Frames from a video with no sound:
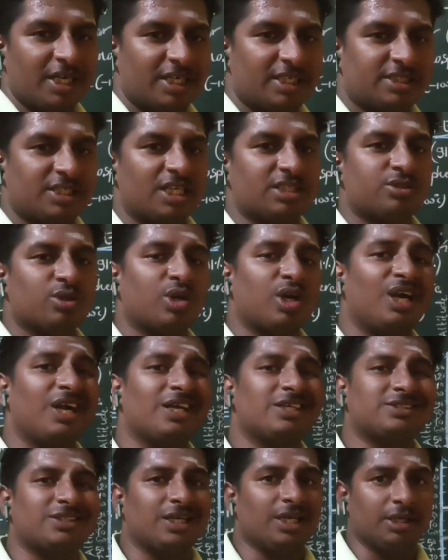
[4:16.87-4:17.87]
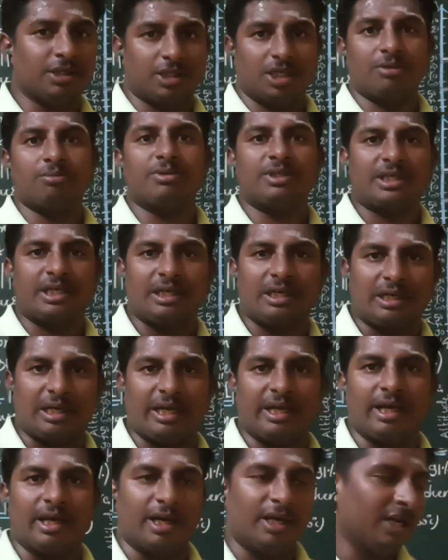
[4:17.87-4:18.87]
It's also called as intermittent
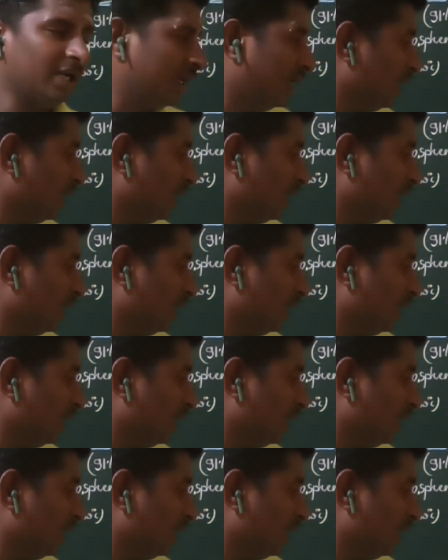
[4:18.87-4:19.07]
layer,